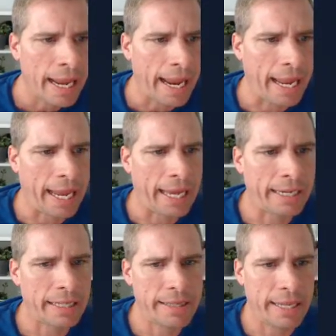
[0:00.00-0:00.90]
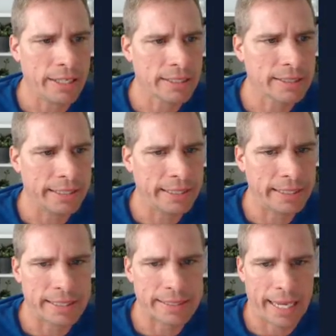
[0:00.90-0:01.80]
And then you can see the
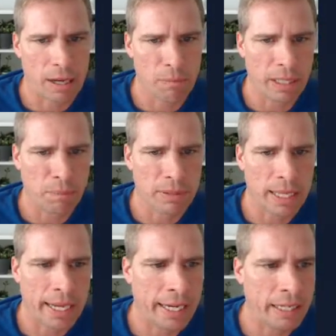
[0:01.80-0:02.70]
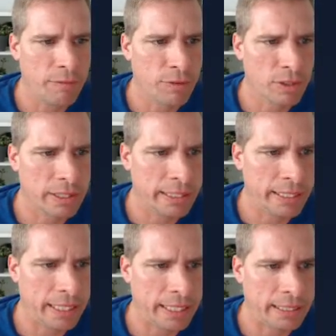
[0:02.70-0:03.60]
discount being applied for
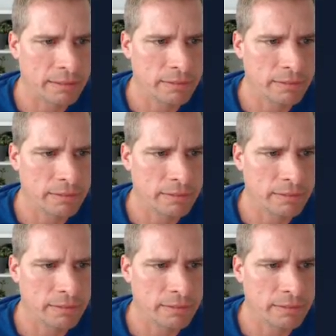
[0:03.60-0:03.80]
the